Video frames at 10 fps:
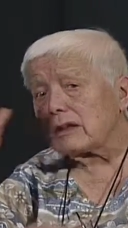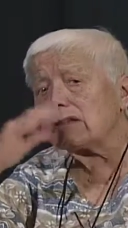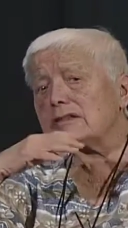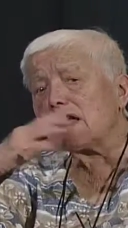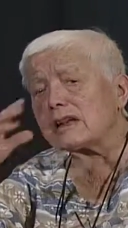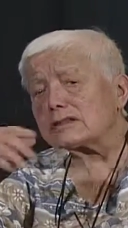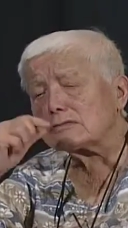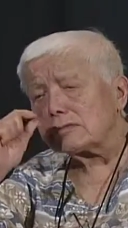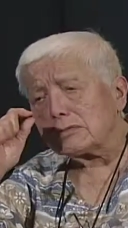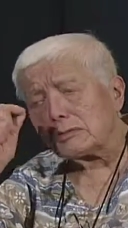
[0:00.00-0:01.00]
And that's
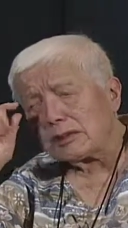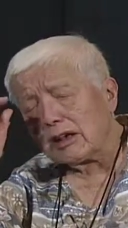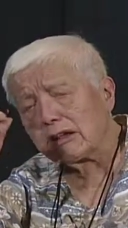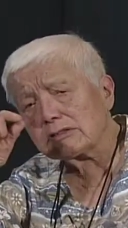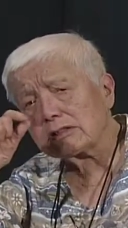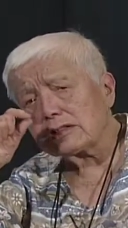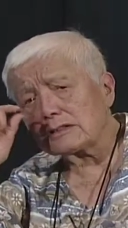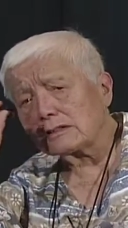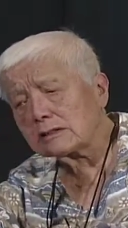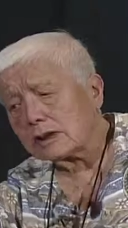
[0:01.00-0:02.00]
when we began to
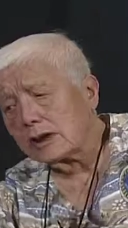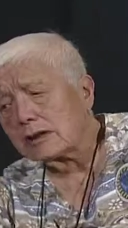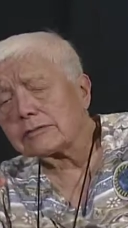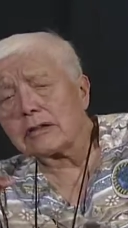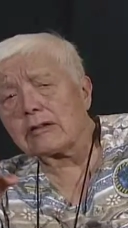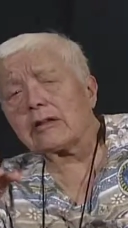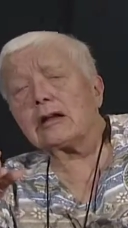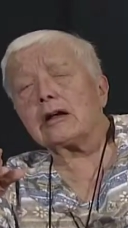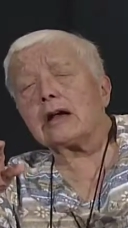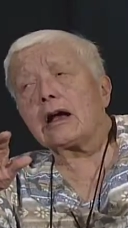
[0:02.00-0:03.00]
understand
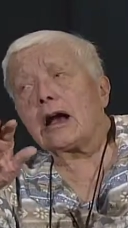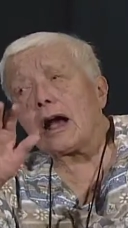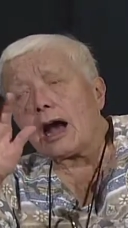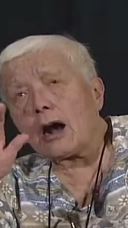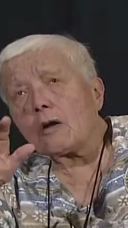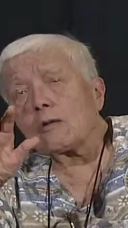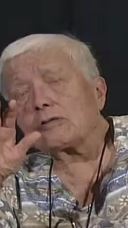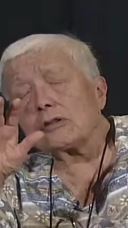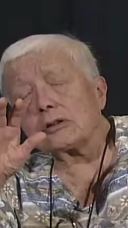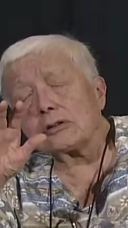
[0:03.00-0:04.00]
how
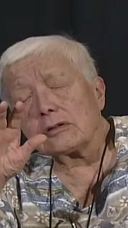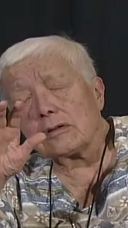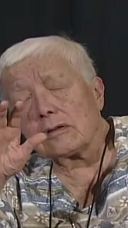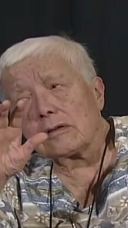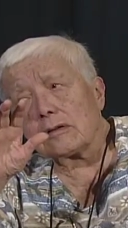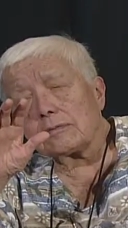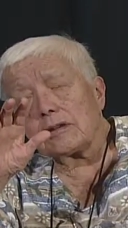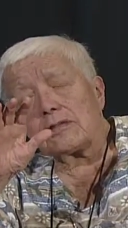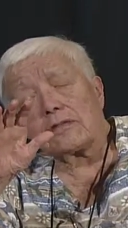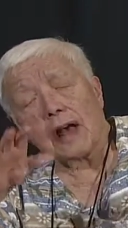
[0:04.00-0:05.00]

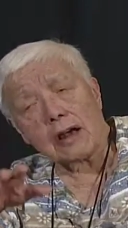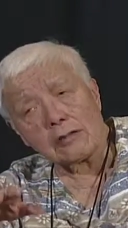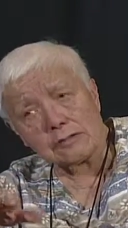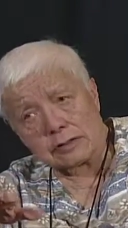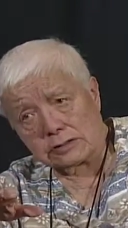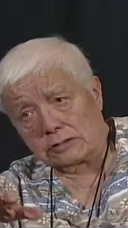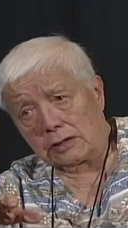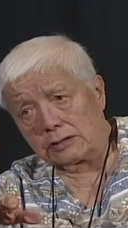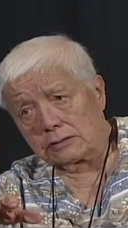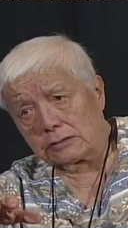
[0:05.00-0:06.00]
profound this
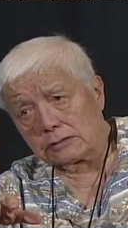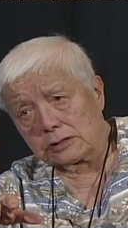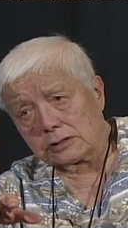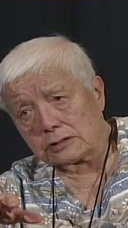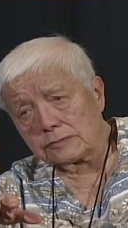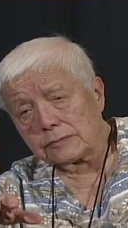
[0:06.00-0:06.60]
crisis was